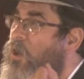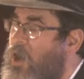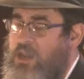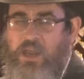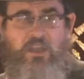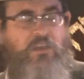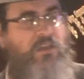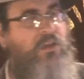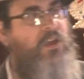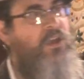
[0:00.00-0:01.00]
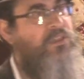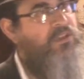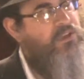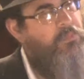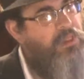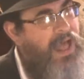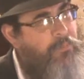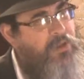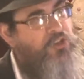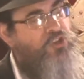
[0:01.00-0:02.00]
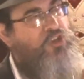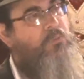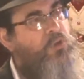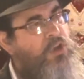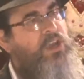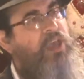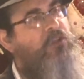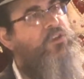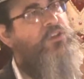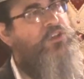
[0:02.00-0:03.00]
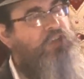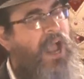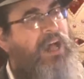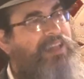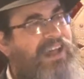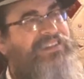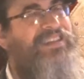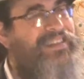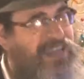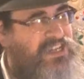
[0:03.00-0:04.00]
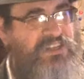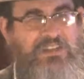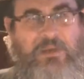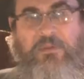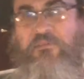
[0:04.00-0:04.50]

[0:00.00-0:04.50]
honik, that the melamed should communicate to the child as he teaches him.